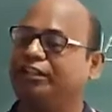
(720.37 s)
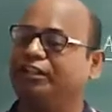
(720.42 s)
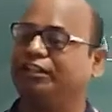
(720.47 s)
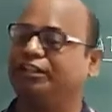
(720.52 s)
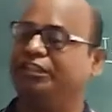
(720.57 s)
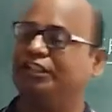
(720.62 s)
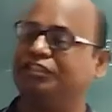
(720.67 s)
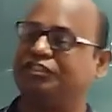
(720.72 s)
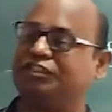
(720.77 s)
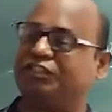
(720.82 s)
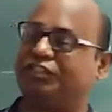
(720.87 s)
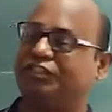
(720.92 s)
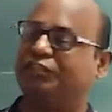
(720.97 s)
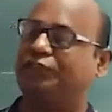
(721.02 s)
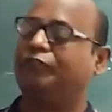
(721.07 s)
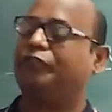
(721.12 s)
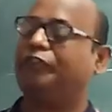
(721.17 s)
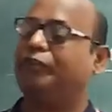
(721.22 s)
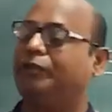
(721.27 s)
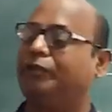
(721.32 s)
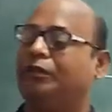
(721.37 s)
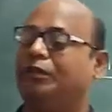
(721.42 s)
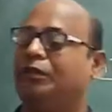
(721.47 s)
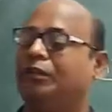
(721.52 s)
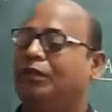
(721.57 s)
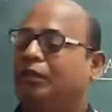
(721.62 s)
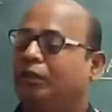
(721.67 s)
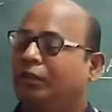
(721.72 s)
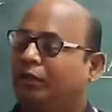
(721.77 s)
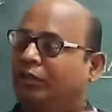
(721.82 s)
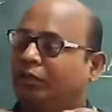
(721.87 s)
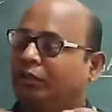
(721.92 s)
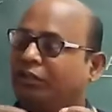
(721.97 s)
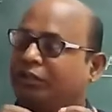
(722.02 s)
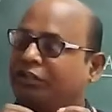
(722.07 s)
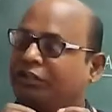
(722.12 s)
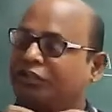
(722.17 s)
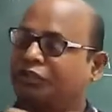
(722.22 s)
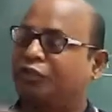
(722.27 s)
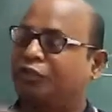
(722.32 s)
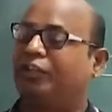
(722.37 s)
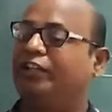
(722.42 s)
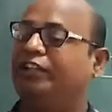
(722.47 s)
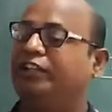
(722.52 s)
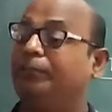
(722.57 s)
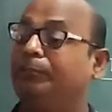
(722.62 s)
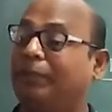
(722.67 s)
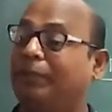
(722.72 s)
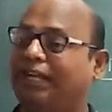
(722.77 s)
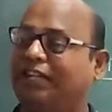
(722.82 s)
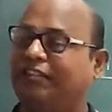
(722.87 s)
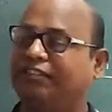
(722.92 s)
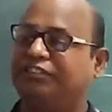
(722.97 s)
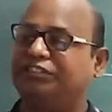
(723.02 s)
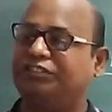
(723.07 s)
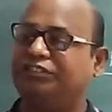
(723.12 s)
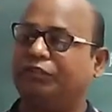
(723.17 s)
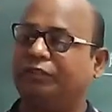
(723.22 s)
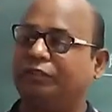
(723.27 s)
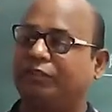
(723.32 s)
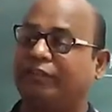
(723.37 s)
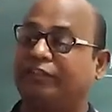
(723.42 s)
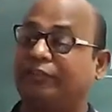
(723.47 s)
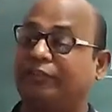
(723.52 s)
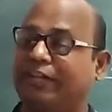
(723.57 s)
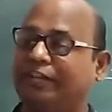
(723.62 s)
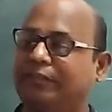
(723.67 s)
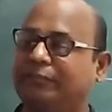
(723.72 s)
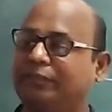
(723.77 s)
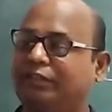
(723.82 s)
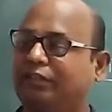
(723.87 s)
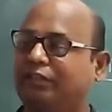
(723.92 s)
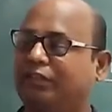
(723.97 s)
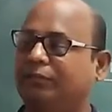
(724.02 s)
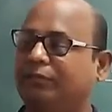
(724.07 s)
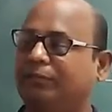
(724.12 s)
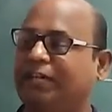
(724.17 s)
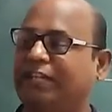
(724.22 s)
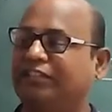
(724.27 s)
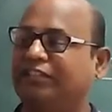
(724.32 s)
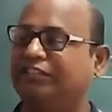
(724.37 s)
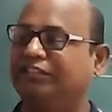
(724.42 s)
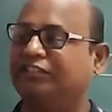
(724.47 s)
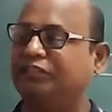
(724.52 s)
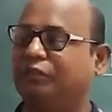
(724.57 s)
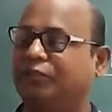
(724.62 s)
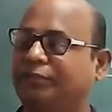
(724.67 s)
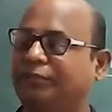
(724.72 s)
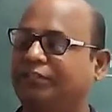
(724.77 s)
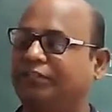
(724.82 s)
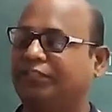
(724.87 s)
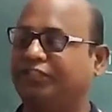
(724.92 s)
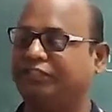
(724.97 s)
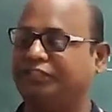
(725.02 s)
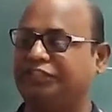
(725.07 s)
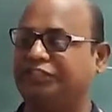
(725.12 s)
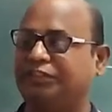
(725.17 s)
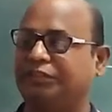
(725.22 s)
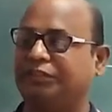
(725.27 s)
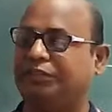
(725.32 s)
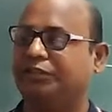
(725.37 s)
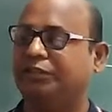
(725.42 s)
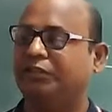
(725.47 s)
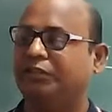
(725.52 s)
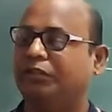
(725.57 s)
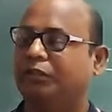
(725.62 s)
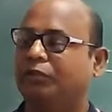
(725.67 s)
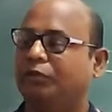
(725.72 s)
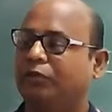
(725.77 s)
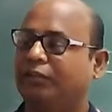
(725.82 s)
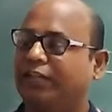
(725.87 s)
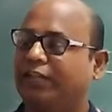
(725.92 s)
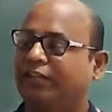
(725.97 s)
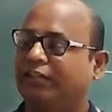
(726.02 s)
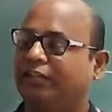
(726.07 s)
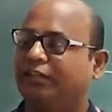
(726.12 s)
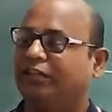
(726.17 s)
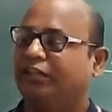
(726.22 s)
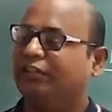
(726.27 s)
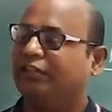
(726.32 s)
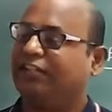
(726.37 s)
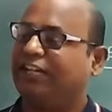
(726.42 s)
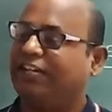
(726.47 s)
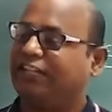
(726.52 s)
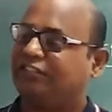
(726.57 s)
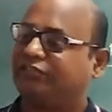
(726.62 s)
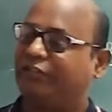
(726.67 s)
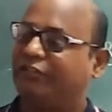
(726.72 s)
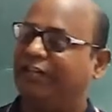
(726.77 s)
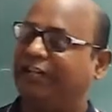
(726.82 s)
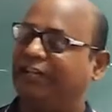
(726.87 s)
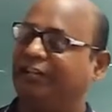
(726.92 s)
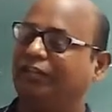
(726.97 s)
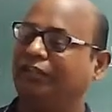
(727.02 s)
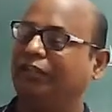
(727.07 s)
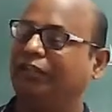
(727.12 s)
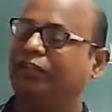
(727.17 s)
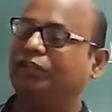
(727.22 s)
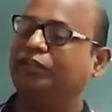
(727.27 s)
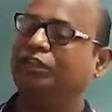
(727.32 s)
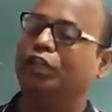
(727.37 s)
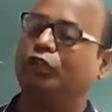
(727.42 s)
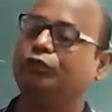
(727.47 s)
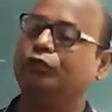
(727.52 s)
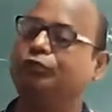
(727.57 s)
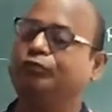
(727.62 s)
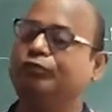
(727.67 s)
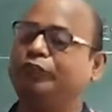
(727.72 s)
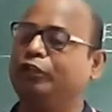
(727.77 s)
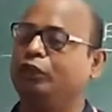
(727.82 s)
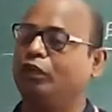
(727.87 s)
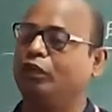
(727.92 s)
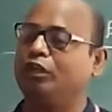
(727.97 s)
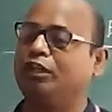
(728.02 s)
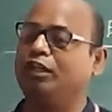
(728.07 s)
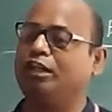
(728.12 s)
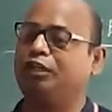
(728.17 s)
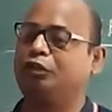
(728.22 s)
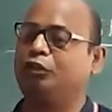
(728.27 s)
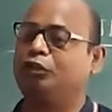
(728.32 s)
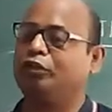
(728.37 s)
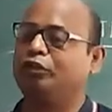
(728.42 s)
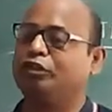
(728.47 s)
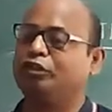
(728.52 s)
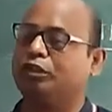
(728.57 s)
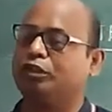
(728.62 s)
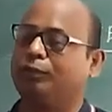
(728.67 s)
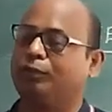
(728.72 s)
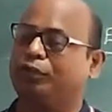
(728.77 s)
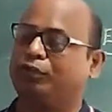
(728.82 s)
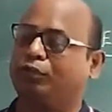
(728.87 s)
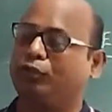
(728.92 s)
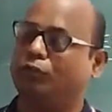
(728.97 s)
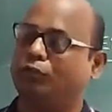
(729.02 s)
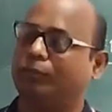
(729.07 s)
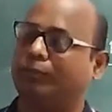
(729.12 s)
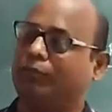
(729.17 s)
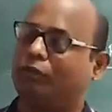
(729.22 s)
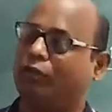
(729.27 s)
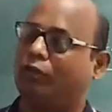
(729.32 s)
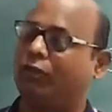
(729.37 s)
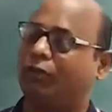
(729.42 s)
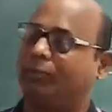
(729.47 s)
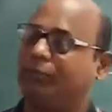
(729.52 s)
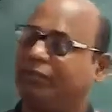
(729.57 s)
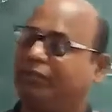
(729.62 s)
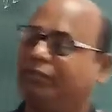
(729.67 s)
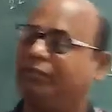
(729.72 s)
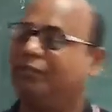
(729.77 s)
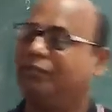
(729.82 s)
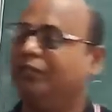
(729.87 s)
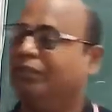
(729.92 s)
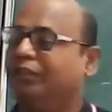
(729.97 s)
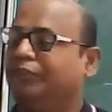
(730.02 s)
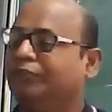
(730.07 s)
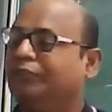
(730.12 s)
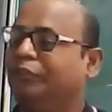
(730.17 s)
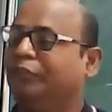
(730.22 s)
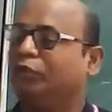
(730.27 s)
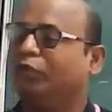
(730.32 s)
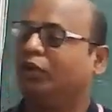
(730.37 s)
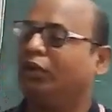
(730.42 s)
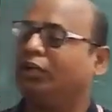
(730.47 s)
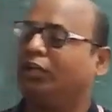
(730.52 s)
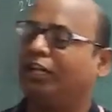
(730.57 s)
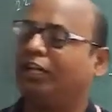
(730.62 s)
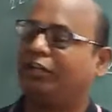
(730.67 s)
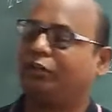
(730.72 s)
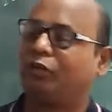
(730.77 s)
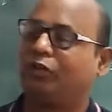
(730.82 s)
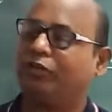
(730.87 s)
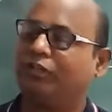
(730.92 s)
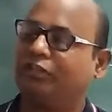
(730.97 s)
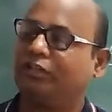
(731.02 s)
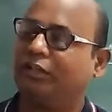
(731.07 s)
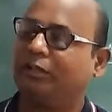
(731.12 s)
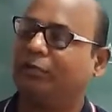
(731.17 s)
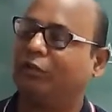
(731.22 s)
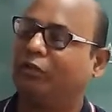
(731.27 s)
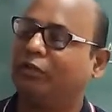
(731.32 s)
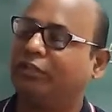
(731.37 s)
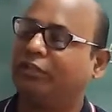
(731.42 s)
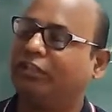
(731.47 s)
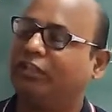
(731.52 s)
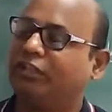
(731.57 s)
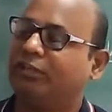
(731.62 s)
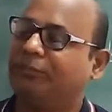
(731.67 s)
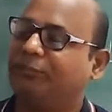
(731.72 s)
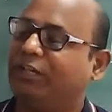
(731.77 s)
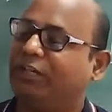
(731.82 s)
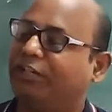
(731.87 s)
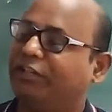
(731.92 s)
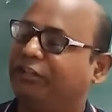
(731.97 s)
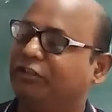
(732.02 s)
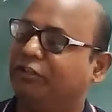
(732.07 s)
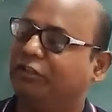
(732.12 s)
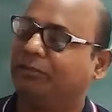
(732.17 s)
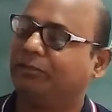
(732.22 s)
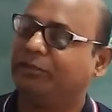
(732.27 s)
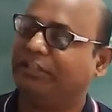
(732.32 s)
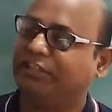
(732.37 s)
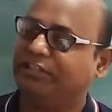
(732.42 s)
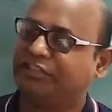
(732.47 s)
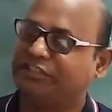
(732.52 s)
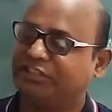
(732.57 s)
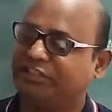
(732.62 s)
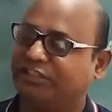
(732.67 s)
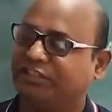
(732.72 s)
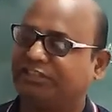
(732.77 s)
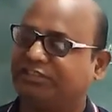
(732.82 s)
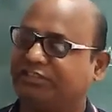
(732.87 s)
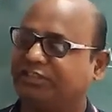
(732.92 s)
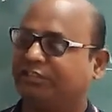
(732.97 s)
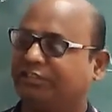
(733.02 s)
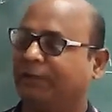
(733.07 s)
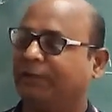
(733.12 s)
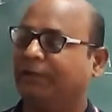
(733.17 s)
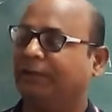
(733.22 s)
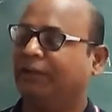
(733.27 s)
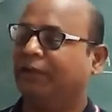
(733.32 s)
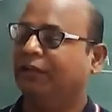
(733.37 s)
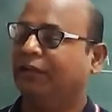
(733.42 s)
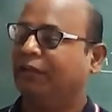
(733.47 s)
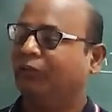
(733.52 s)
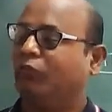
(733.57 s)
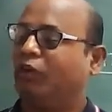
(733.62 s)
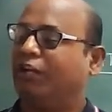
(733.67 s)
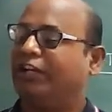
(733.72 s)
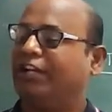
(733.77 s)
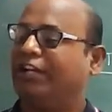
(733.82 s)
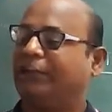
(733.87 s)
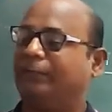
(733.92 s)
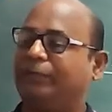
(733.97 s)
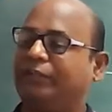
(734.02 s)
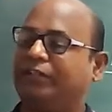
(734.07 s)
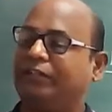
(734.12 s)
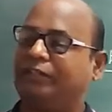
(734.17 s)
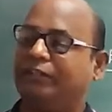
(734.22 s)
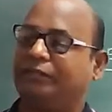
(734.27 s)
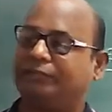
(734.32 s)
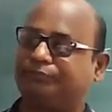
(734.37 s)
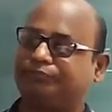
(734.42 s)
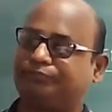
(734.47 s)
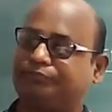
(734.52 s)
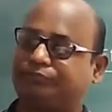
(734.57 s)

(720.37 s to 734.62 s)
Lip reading: the nature, we destroyed the balance of environmental balance of the nature. Okay, that's why now we all are talking about global warming, we all are talking about the melting of glaciers. What happened